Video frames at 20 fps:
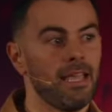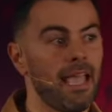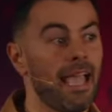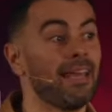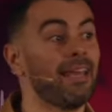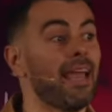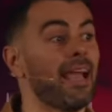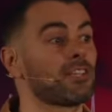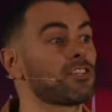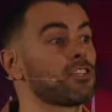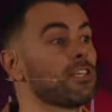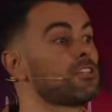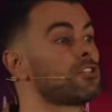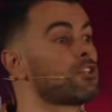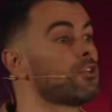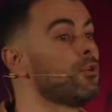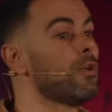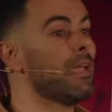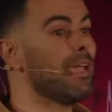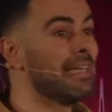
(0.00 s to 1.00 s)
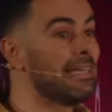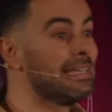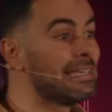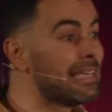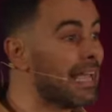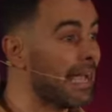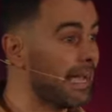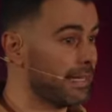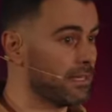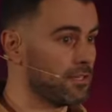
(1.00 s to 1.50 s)
and actually to
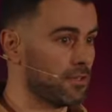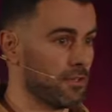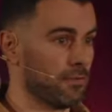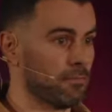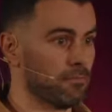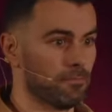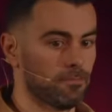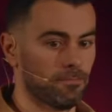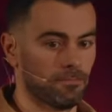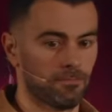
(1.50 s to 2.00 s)
engage them.